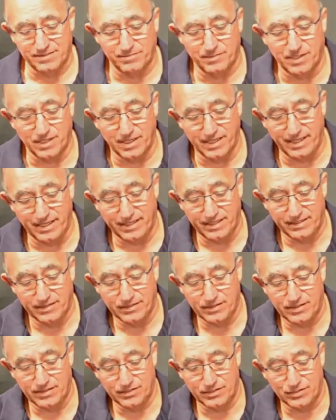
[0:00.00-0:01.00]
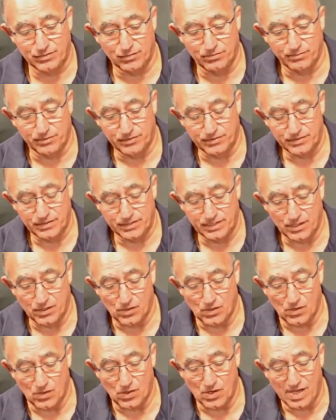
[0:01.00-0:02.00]
to my swimmers
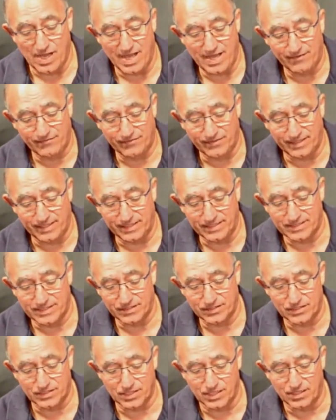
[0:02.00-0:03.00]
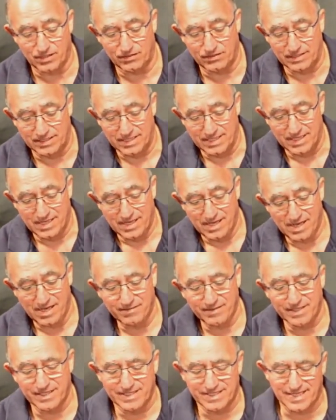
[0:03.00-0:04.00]
or athletes. So I'm
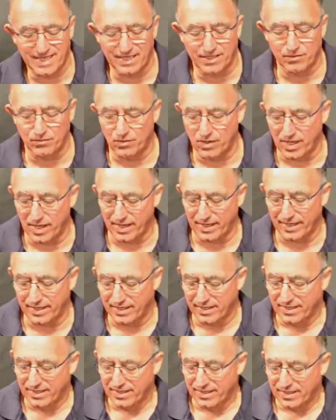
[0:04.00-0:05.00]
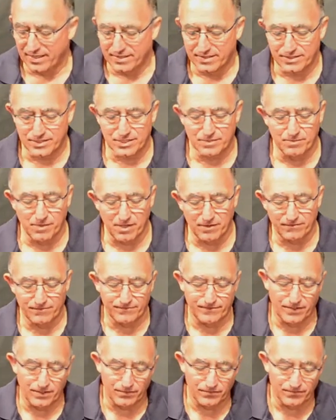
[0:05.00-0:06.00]
going to take away the
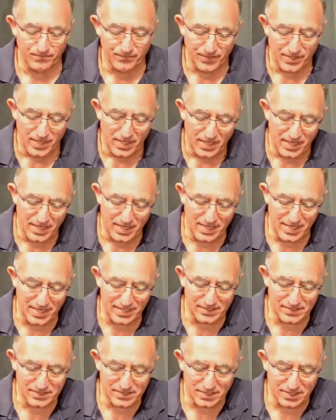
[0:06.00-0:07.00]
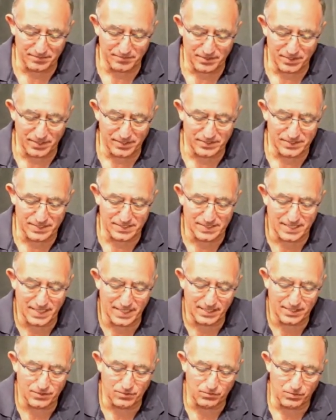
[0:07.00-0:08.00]
smartphone and I'm going to
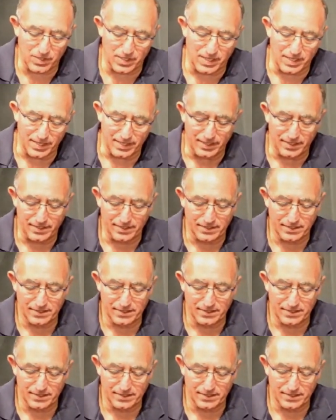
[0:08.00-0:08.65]
take away